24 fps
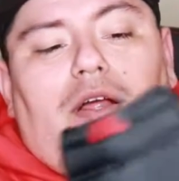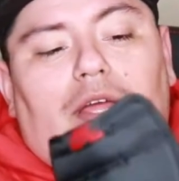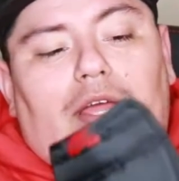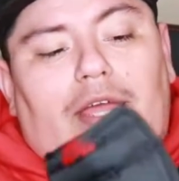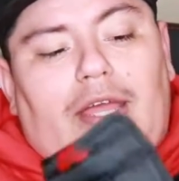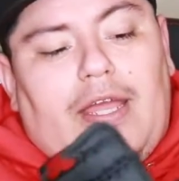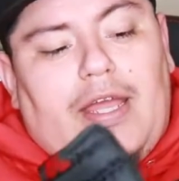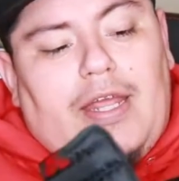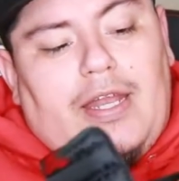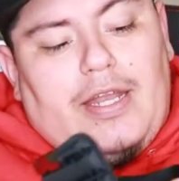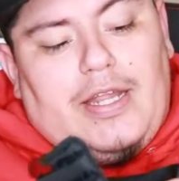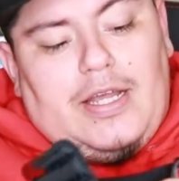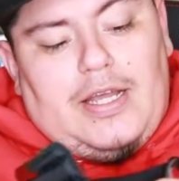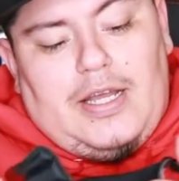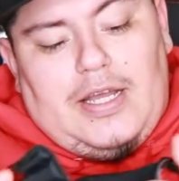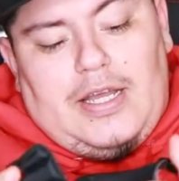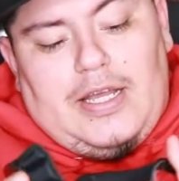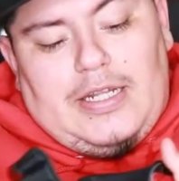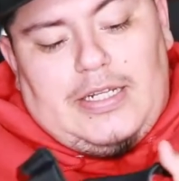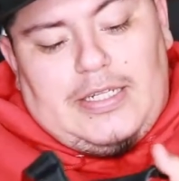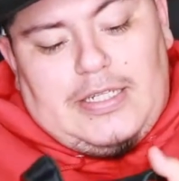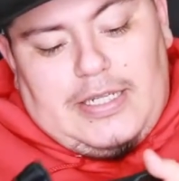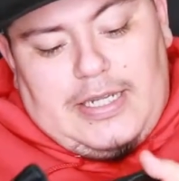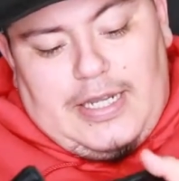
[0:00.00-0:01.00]
And
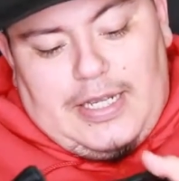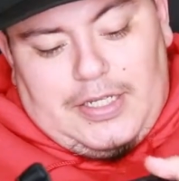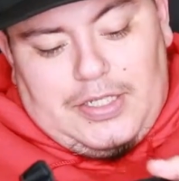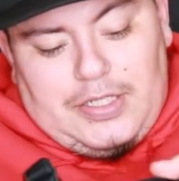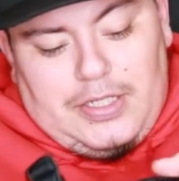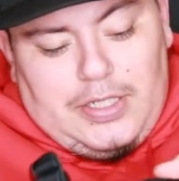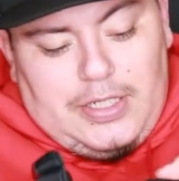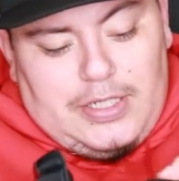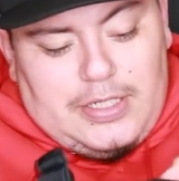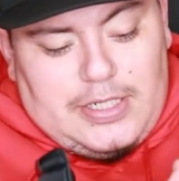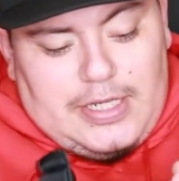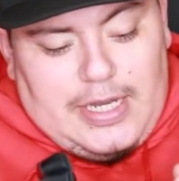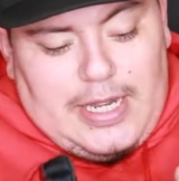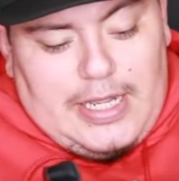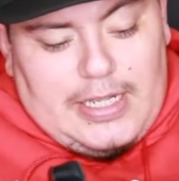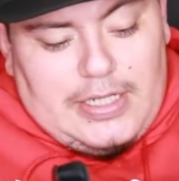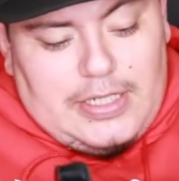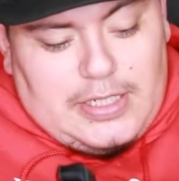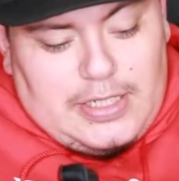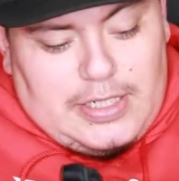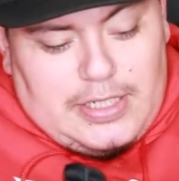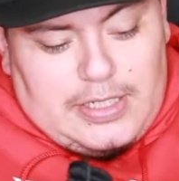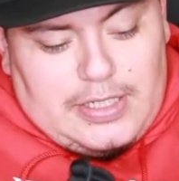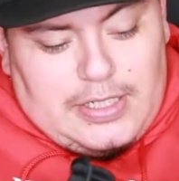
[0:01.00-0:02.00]
it's nice
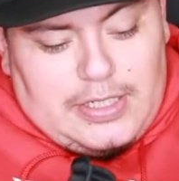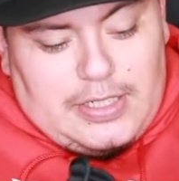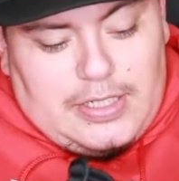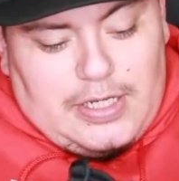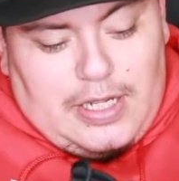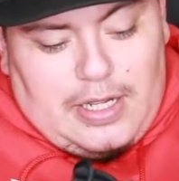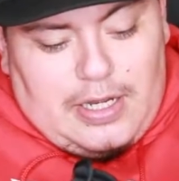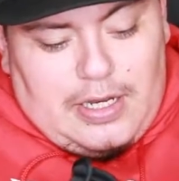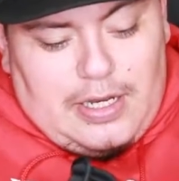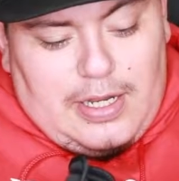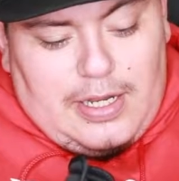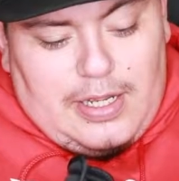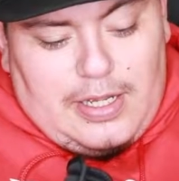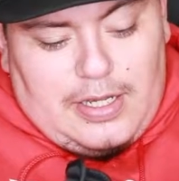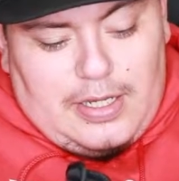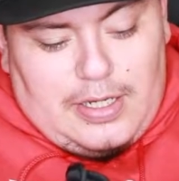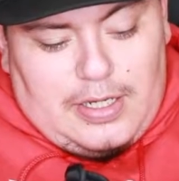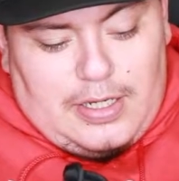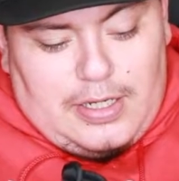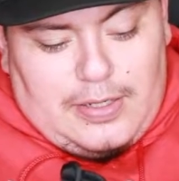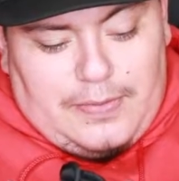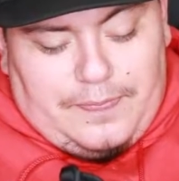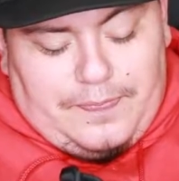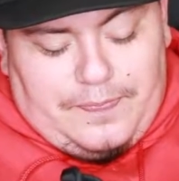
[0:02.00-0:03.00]
because it's not like
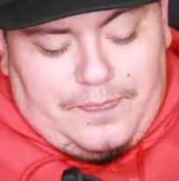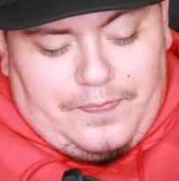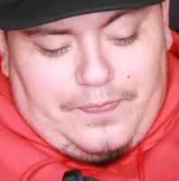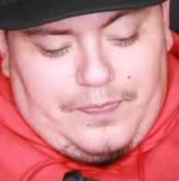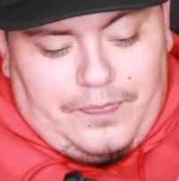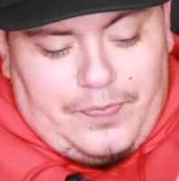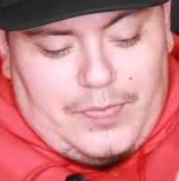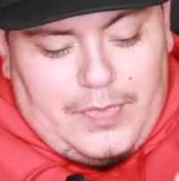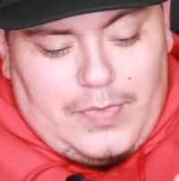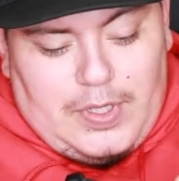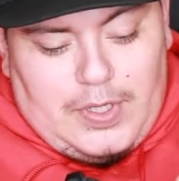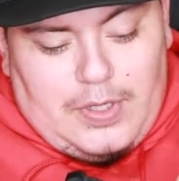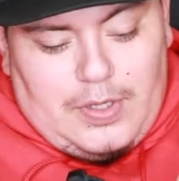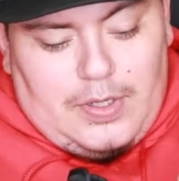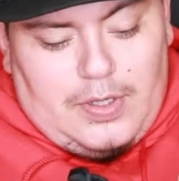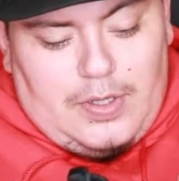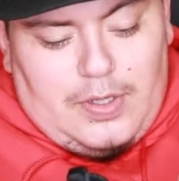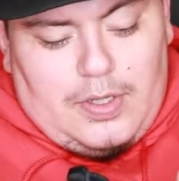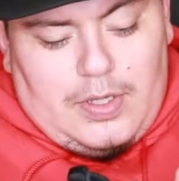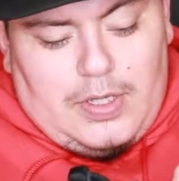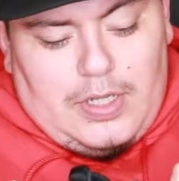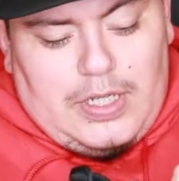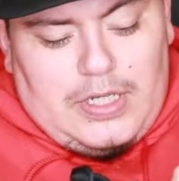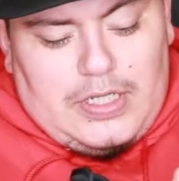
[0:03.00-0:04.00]

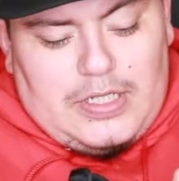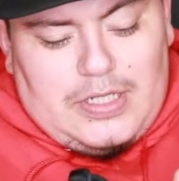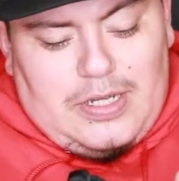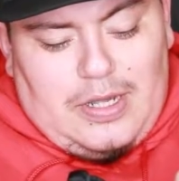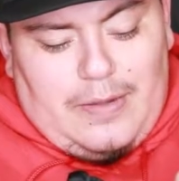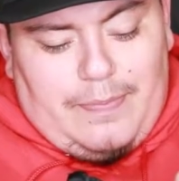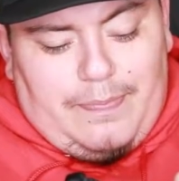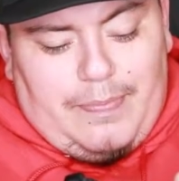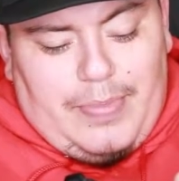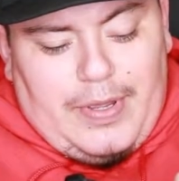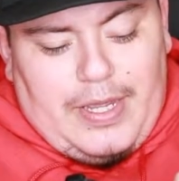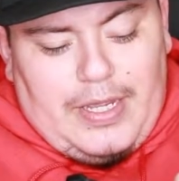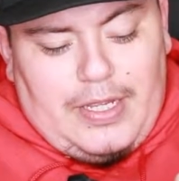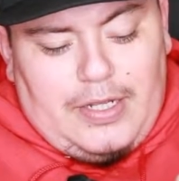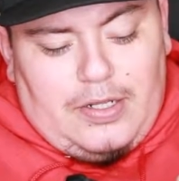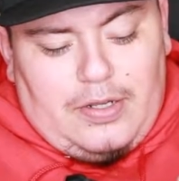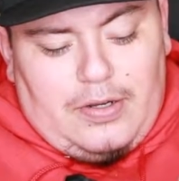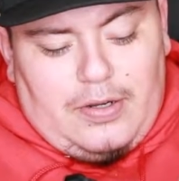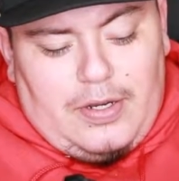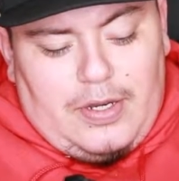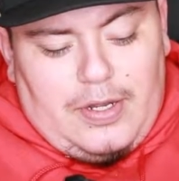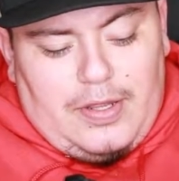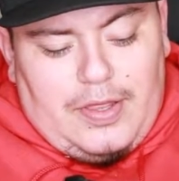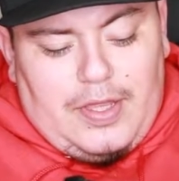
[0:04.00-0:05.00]
it's not paint
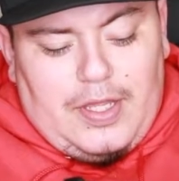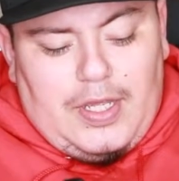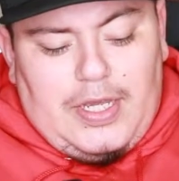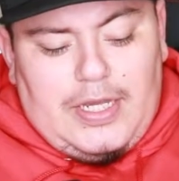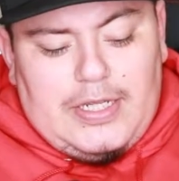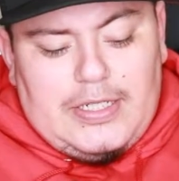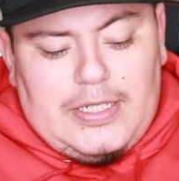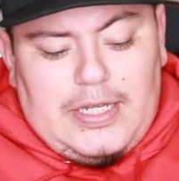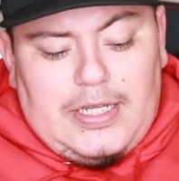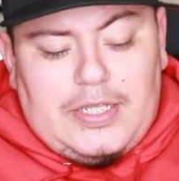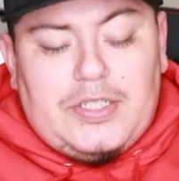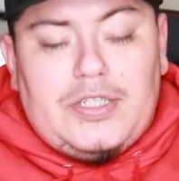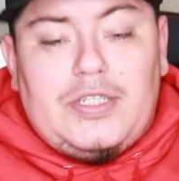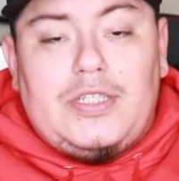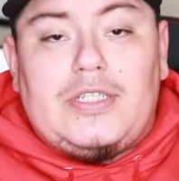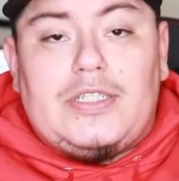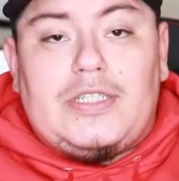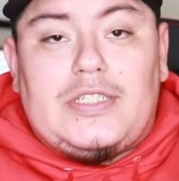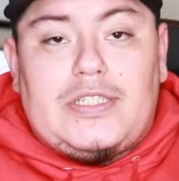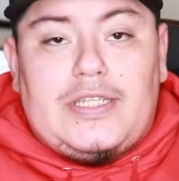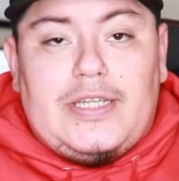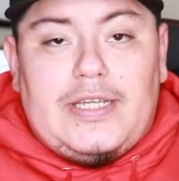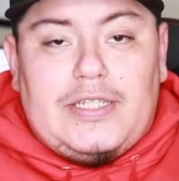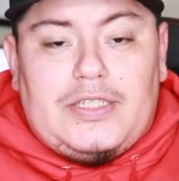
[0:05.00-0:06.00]
or anything. It's
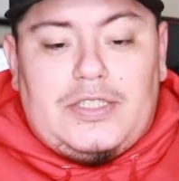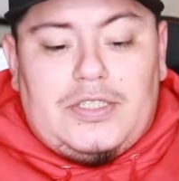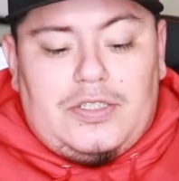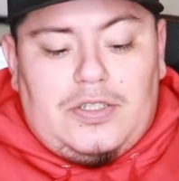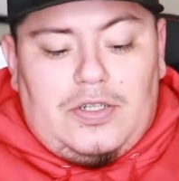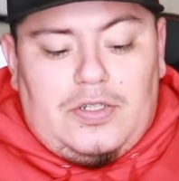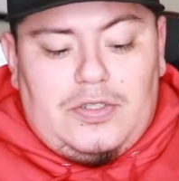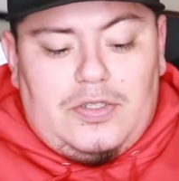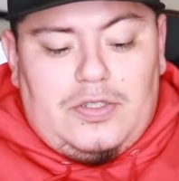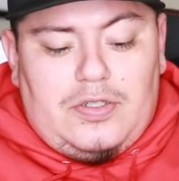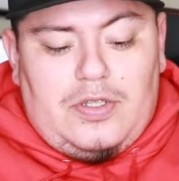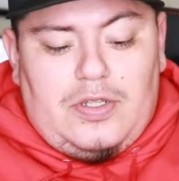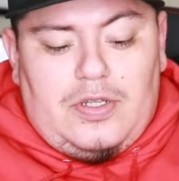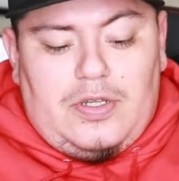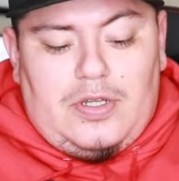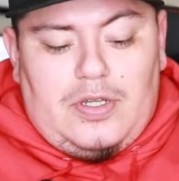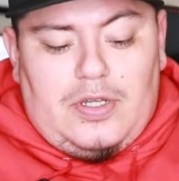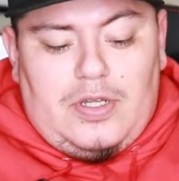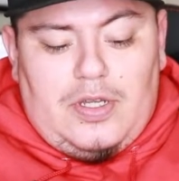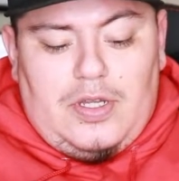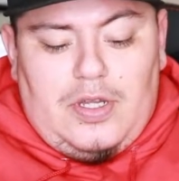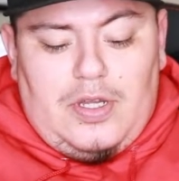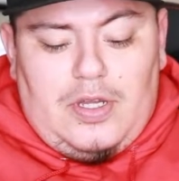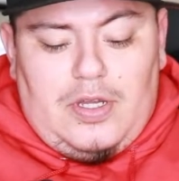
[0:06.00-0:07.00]
actually stitched onto
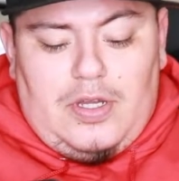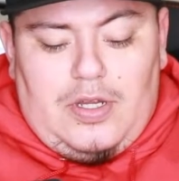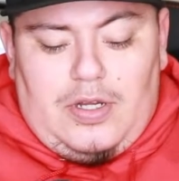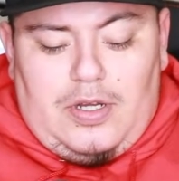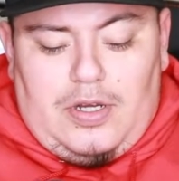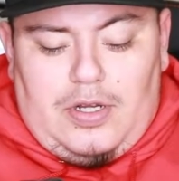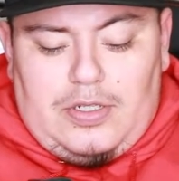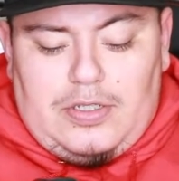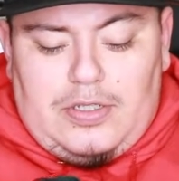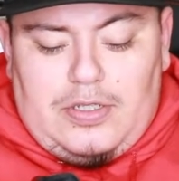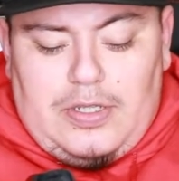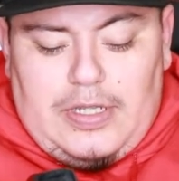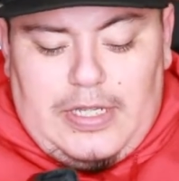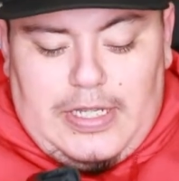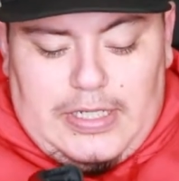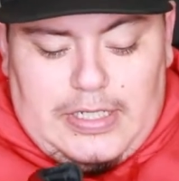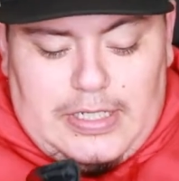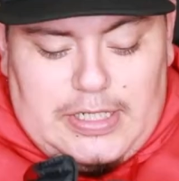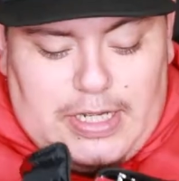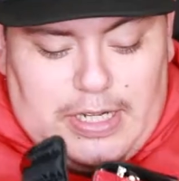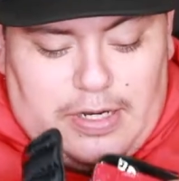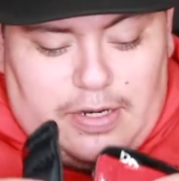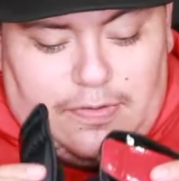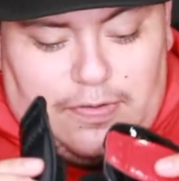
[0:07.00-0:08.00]
the
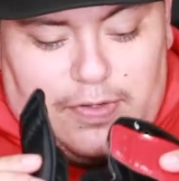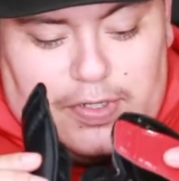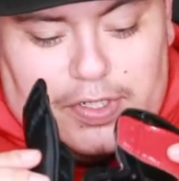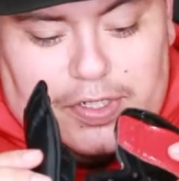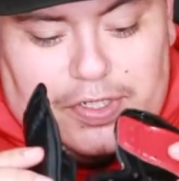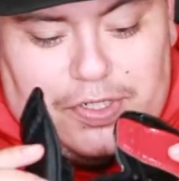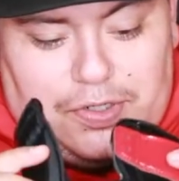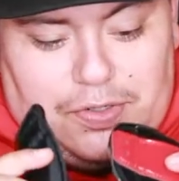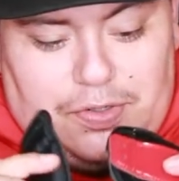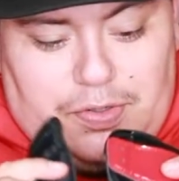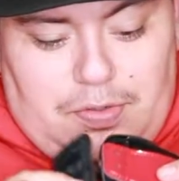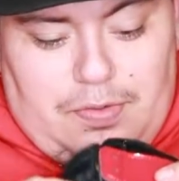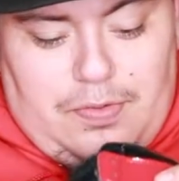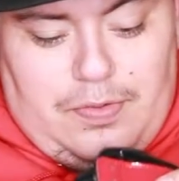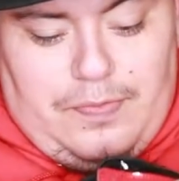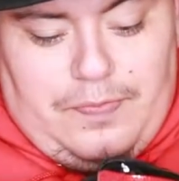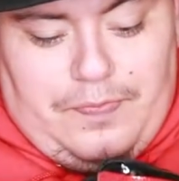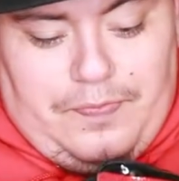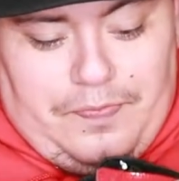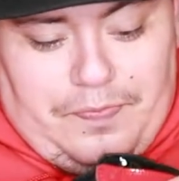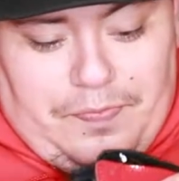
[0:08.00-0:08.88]
inside of the shoe.